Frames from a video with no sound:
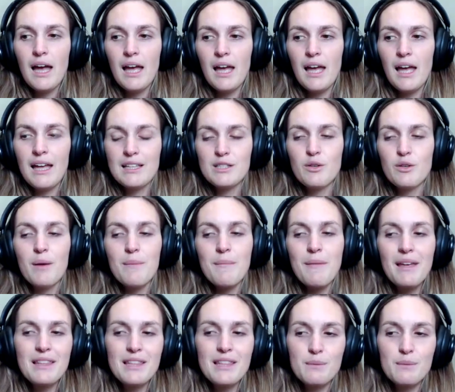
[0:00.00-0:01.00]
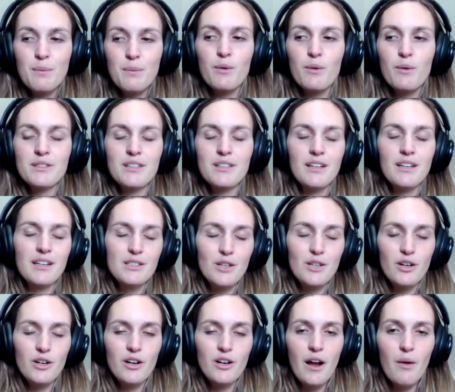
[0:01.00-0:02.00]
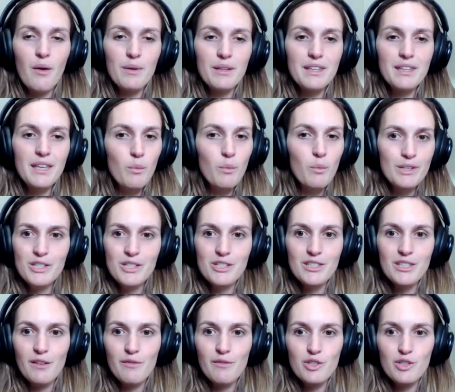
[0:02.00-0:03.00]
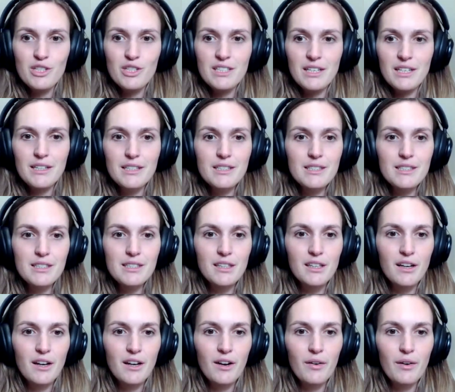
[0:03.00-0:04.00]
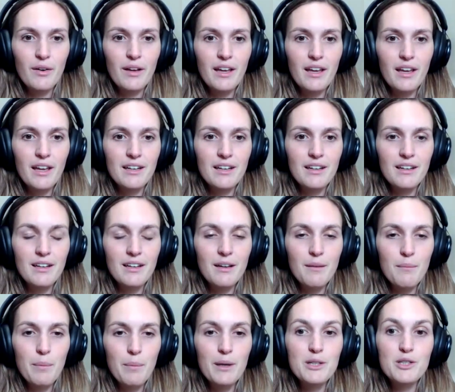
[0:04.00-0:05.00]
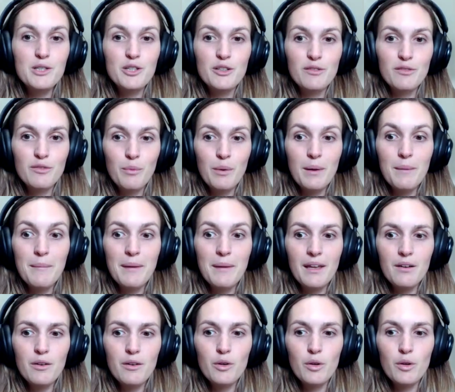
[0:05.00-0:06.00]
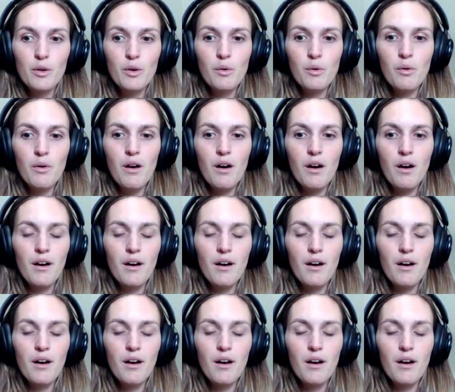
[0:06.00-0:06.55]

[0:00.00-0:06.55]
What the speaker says: And so I made this post and I started out with, can witches love Jesus? And a bunch of women who